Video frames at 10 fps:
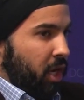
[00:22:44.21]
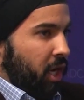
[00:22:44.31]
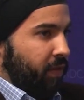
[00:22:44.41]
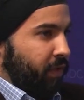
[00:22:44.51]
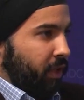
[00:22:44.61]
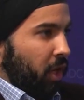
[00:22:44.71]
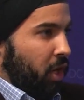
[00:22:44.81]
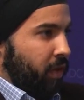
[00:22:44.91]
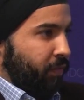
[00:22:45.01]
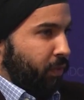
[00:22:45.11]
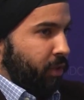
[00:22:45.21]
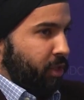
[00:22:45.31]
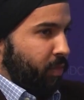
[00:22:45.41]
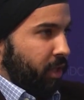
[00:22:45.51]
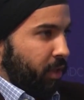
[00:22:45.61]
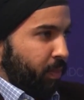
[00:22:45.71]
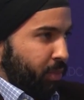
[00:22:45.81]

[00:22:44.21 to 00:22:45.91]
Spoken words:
of a law enforcement